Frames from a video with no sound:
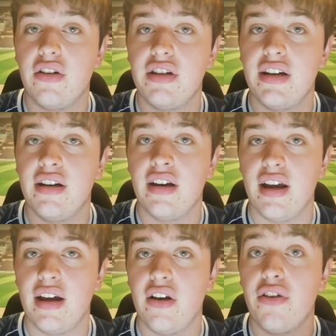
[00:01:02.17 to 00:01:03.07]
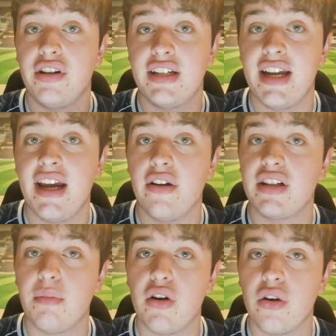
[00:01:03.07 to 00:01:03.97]
London either today or
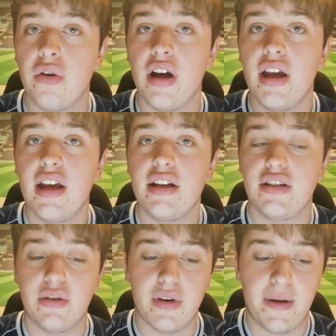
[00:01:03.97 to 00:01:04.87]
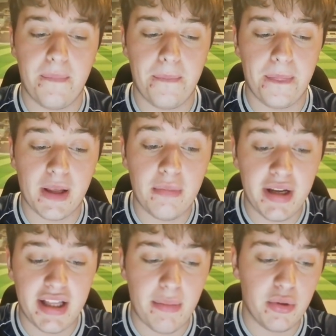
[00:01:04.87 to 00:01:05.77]
tomorrow to
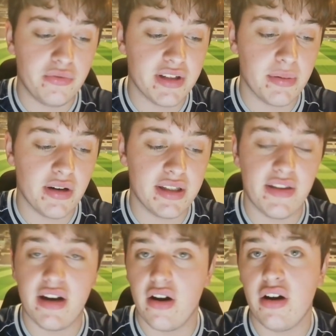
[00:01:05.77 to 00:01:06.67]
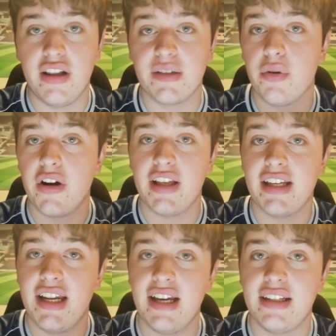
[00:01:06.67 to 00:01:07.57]
complete that move to Spurs. And then early this morning, they
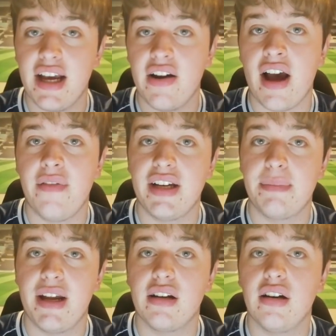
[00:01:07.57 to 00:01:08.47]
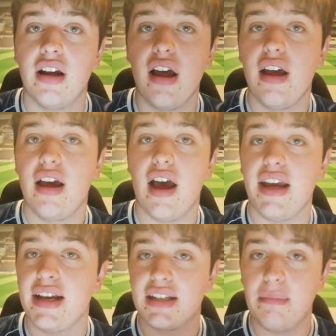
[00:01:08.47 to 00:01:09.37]
said he is there having his medical.
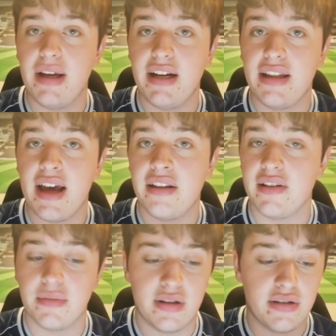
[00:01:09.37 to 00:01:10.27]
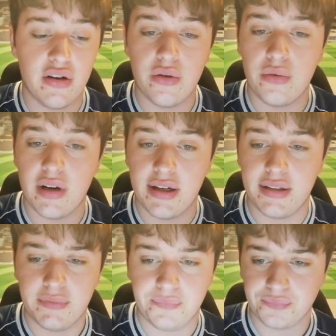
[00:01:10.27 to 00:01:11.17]
He has completed that. There was
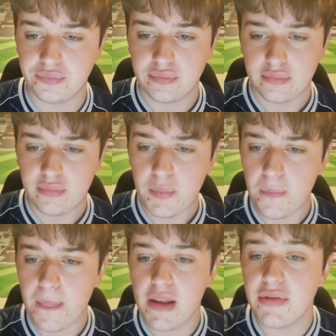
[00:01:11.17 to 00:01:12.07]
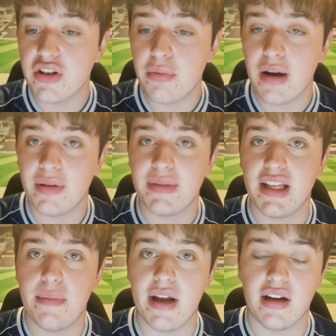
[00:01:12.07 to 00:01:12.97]
no problems
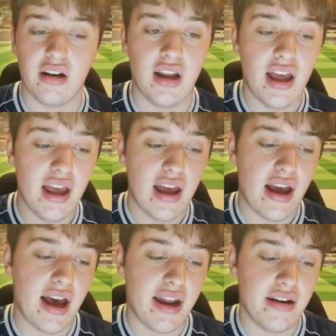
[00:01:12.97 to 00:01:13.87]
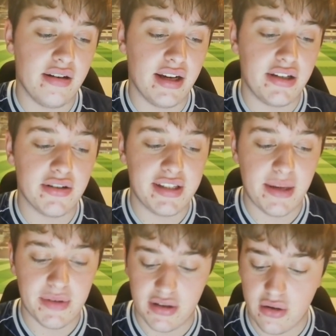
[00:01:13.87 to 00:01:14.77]
in the medical. And it does
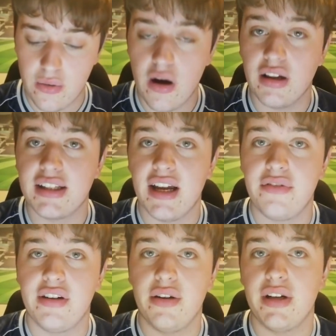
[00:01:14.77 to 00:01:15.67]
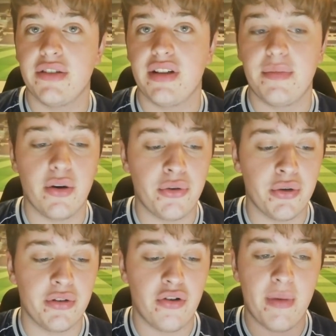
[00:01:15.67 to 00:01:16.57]
seem as though all that's left to do is for them to go
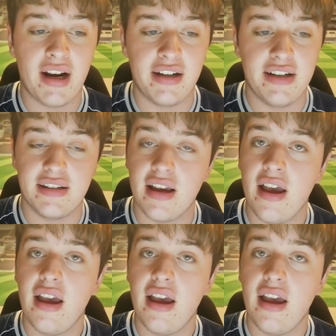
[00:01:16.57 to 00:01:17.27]
through the formalities,